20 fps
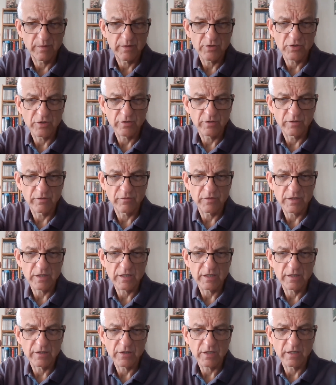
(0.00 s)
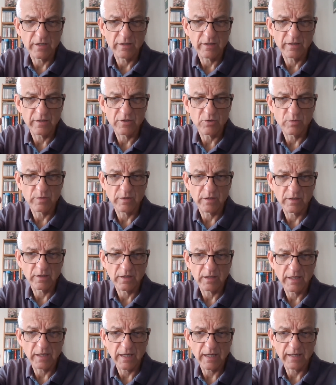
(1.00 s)
sort of scenes like this one,
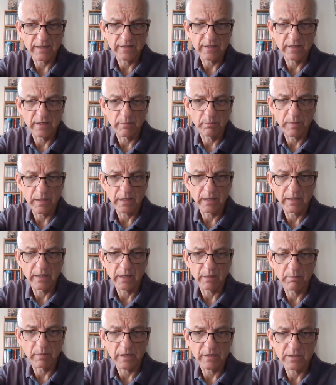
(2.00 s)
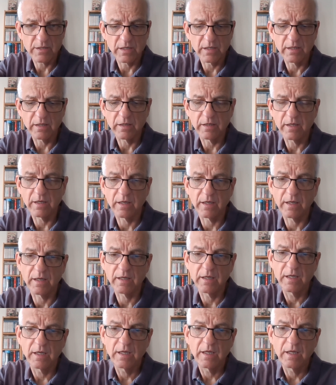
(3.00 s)
little cat in a picnic basket there.
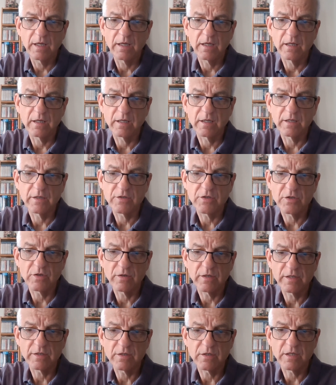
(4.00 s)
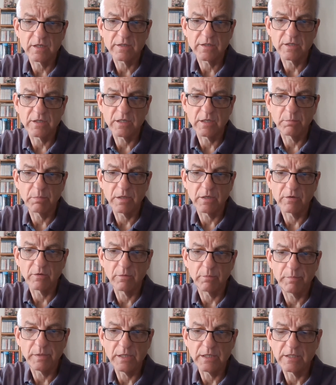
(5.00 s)
So that's a
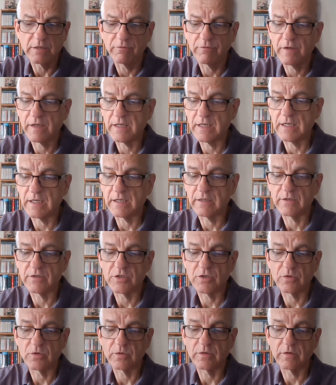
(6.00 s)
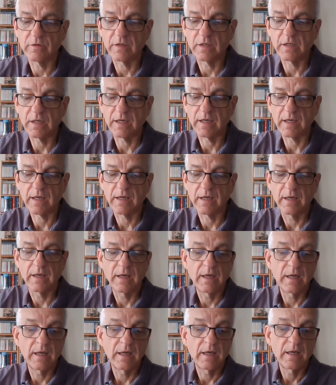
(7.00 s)
typical Peter Fagan sort of thing.
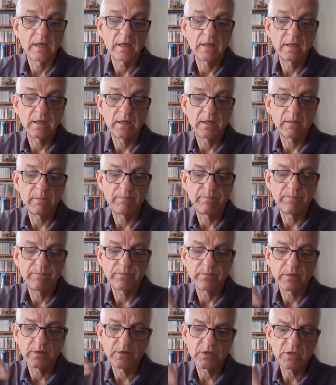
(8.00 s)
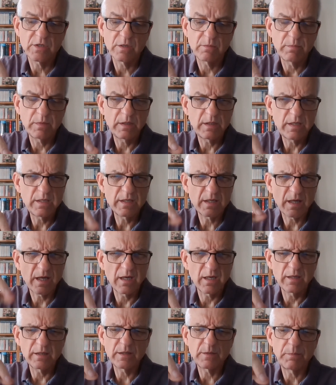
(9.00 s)
Some of these
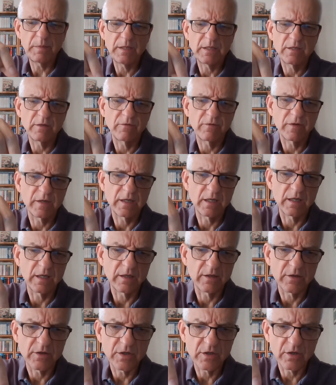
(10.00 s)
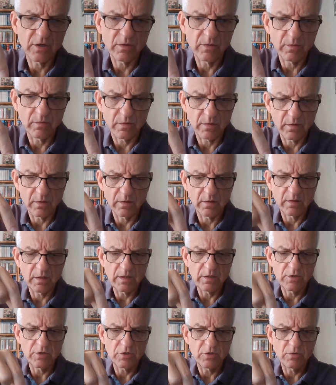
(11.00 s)
aren't Peter Fagan. So
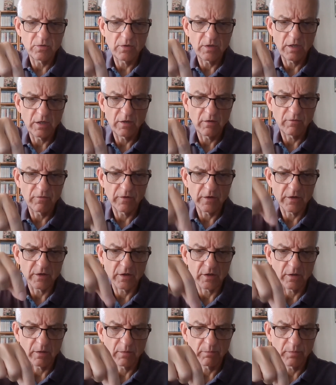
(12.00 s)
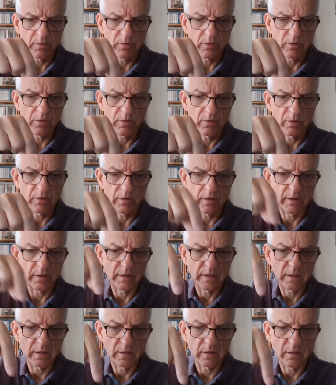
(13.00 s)
these two here, for example,
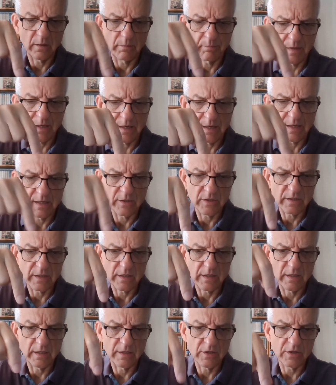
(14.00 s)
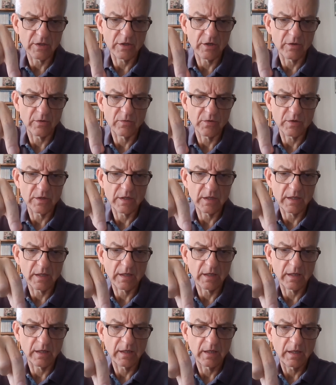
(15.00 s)
little bears in a snow
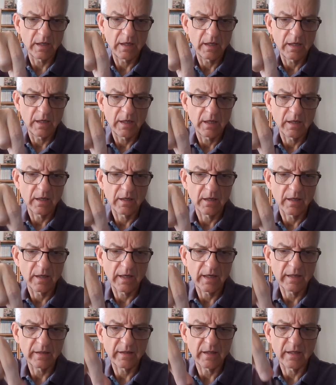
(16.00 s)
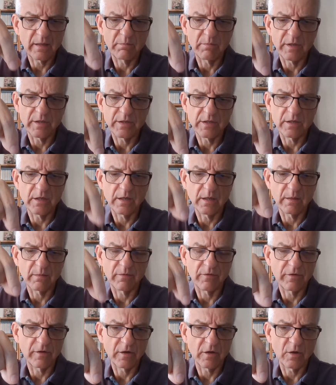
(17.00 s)
scene. Had them listed up
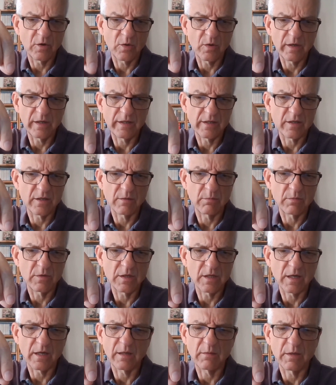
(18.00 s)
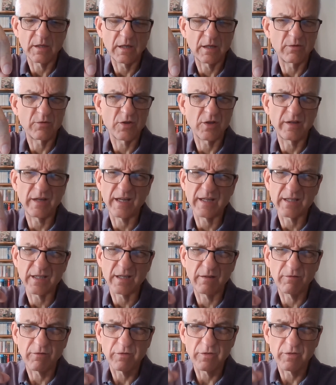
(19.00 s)
for quite some time. I think I was only asking